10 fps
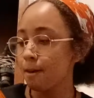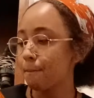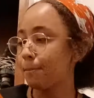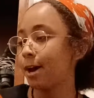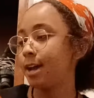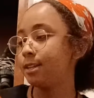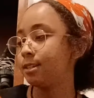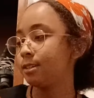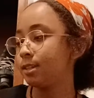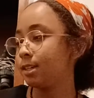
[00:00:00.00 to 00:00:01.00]

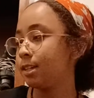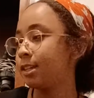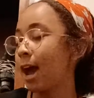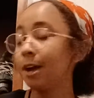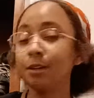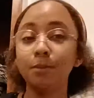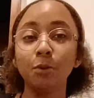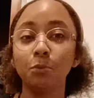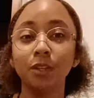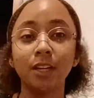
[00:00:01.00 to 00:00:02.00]
But that could be a
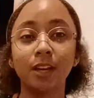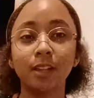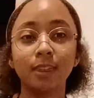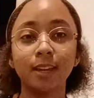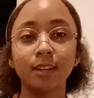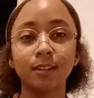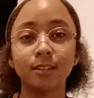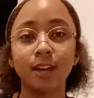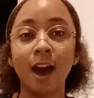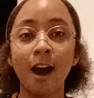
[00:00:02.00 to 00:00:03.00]
really good thing
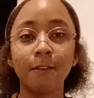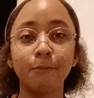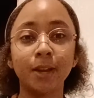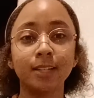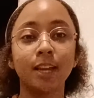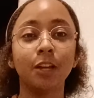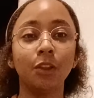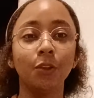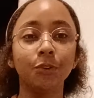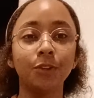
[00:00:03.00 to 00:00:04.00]
to have because I could
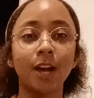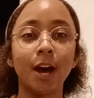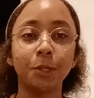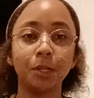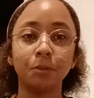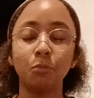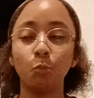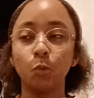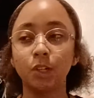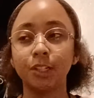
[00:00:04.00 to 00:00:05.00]
learn how to
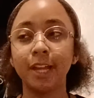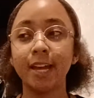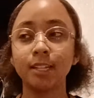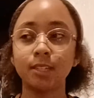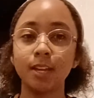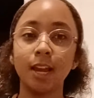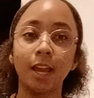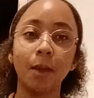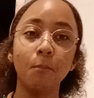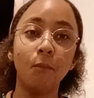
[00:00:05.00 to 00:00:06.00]
work less and
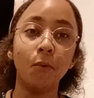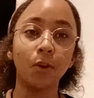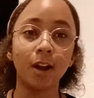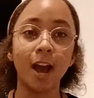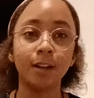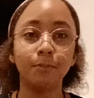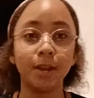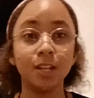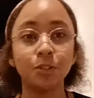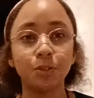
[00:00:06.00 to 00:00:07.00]
get more out of my
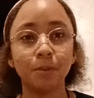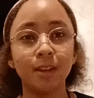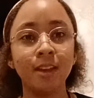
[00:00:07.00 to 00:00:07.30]
instrument,